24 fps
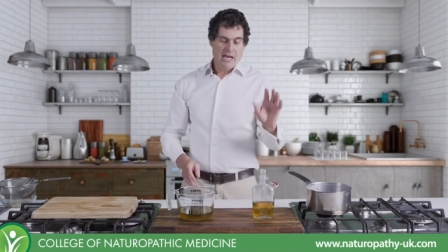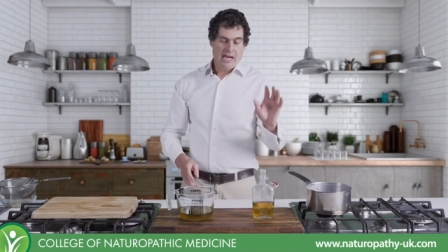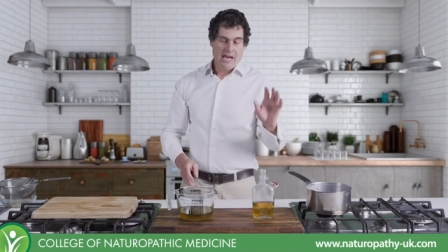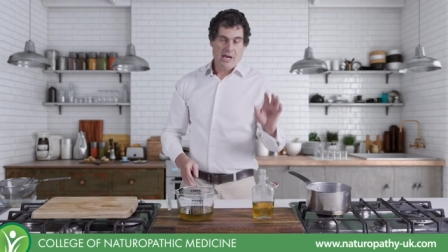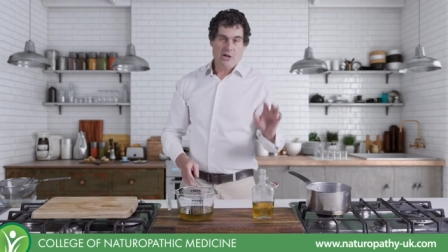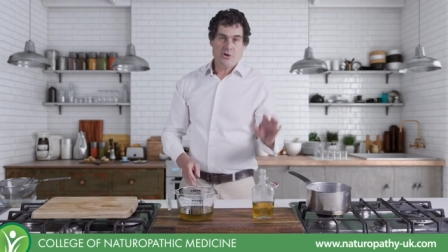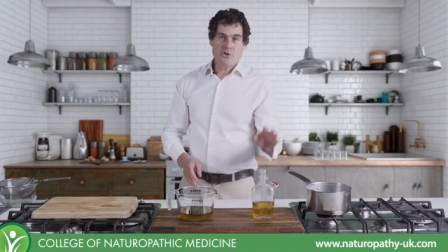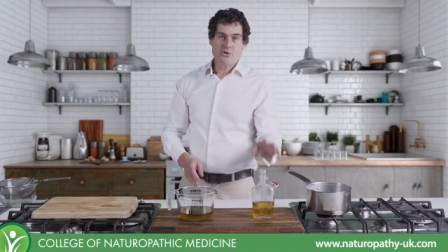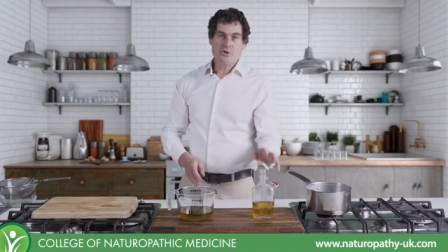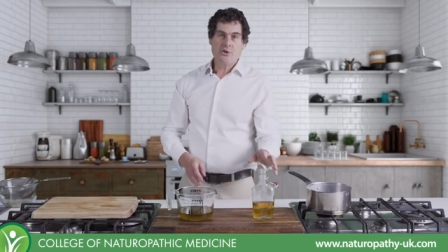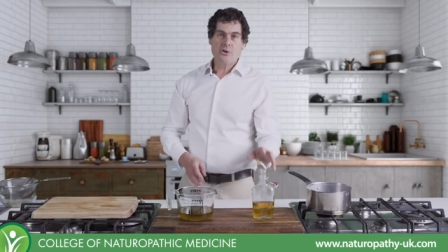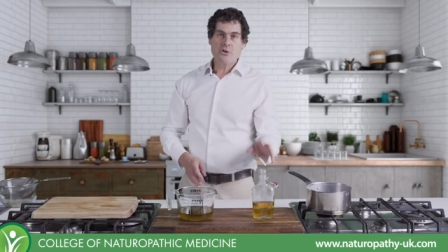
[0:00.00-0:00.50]

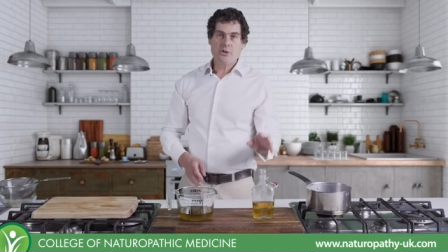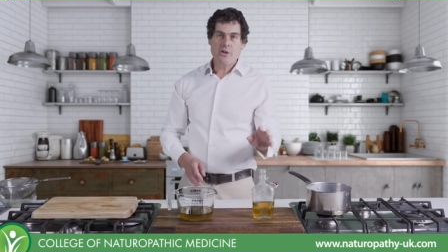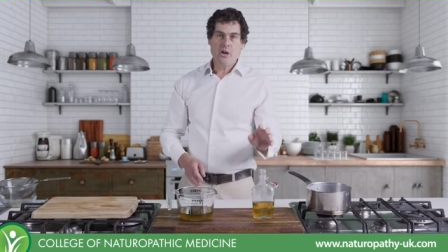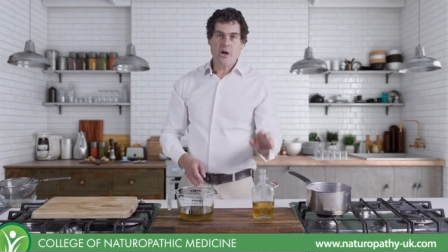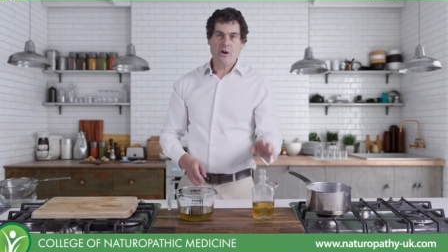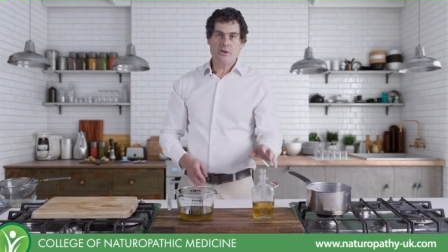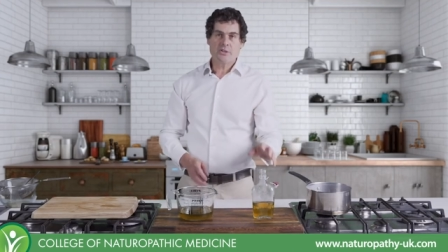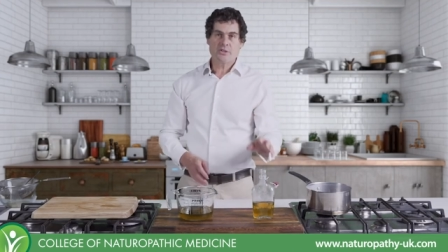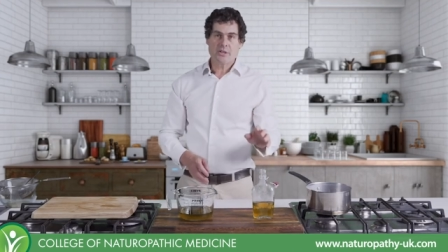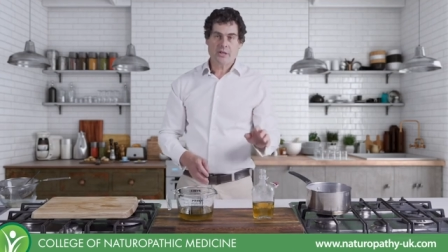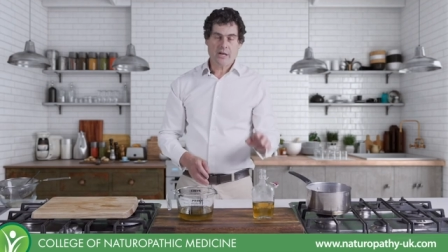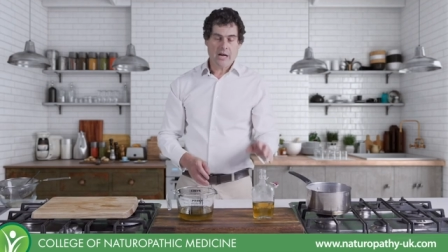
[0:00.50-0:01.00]
It should
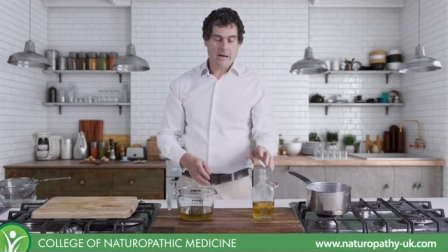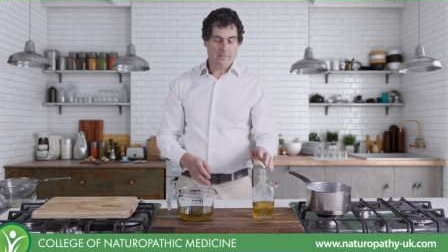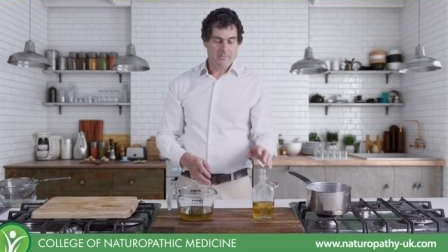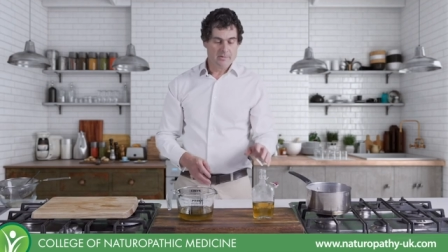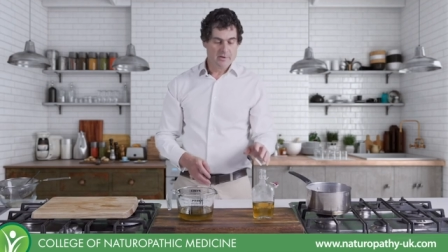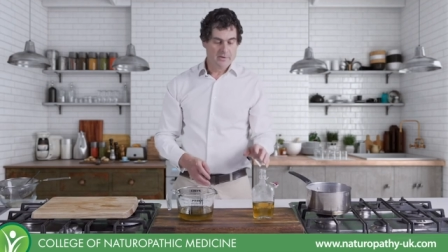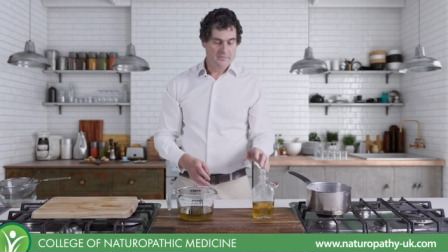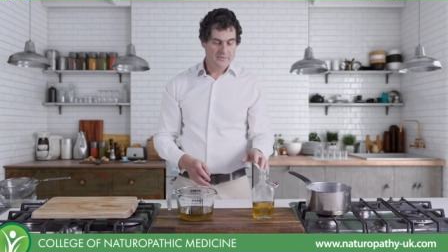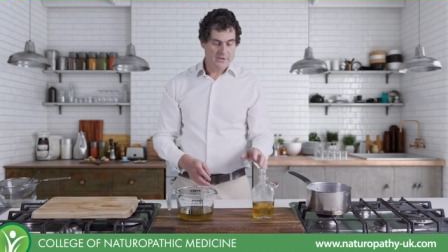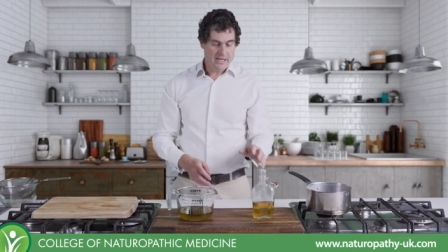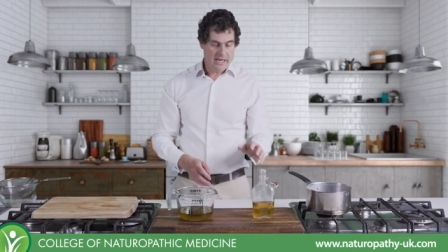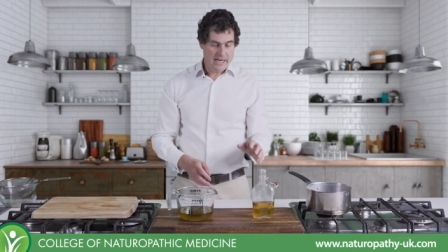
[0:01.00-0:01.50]
last a
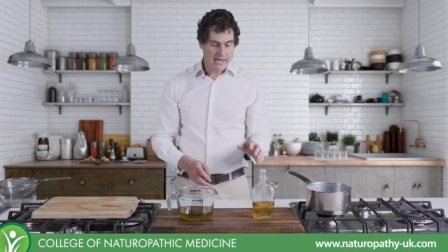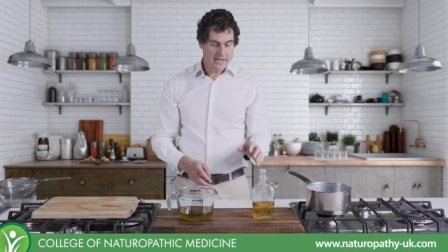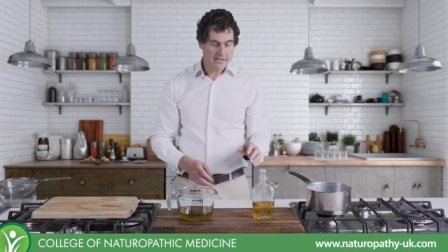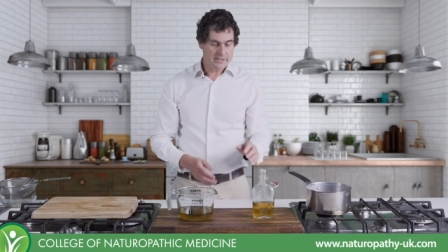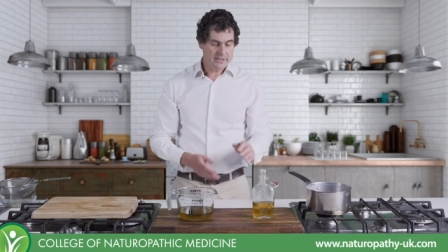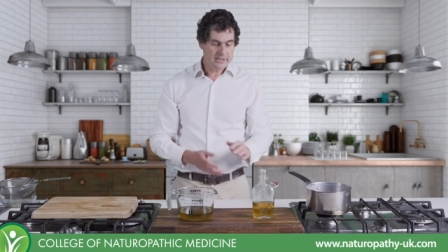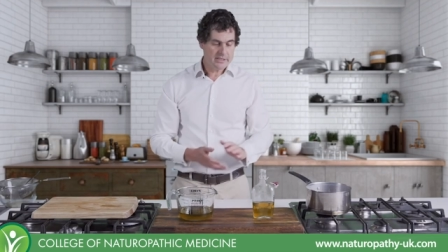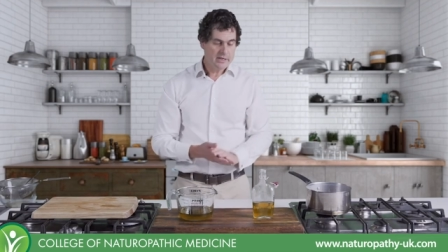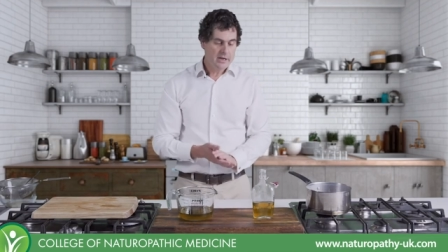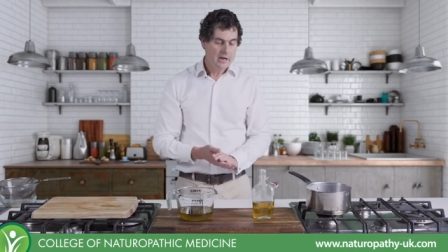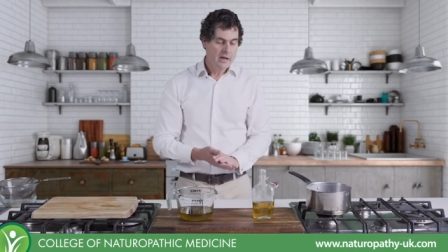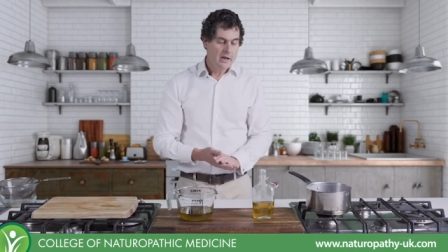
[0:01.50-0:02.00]
couple of
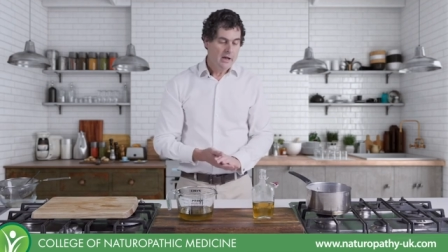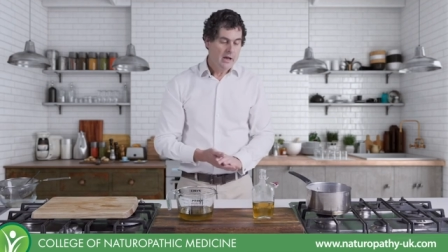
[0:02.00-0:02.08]
years,